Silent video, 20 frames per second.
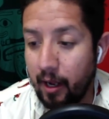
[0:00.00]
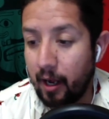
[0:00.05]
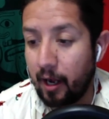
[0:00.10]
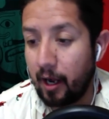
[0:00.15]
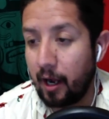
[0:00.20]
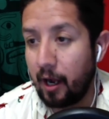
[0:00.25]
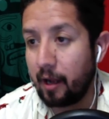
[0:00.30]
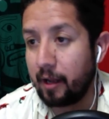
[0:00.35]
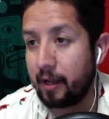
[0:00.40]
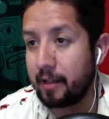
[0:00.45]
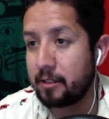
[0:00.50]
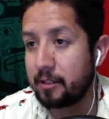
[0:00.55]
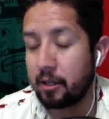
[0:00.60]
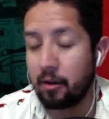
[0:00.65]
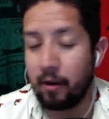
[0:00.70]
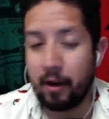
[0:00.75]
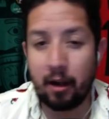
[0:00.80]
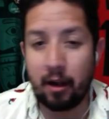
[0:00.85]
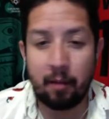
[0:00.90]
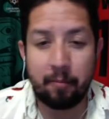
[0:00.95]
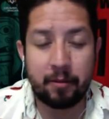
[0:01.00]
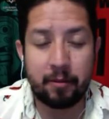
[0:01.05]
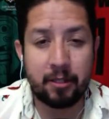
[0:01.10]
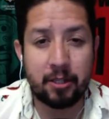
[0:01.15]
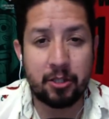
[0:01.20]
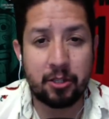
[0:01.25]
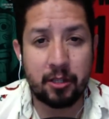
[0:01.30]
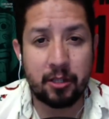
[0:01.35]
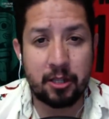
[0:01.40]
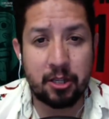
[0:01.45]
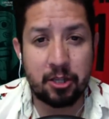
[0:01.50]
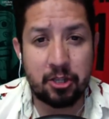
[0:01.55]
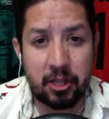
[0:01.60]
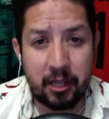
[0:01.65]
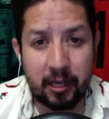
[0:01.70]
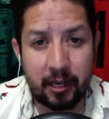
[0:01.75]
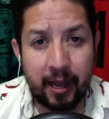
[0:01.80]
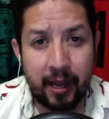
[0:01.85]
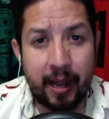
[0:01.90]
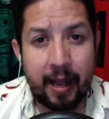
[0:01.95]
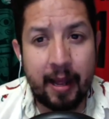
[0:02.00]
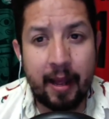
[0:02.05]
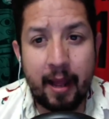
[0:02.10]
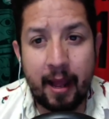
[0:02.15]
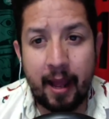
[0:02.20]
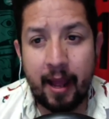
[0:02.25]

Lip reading: against a great opposition as Chile,